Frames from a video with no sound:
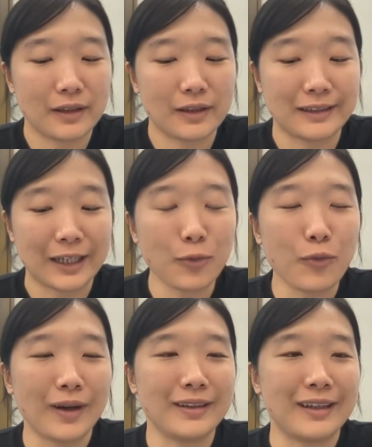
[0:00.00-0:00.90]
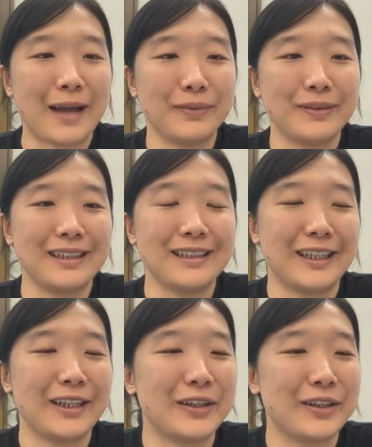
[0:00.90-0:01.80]
the second one that happened this
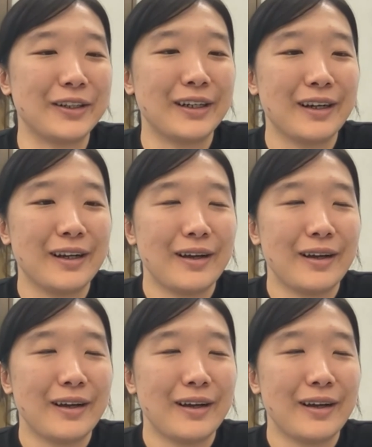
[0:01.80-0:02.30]
year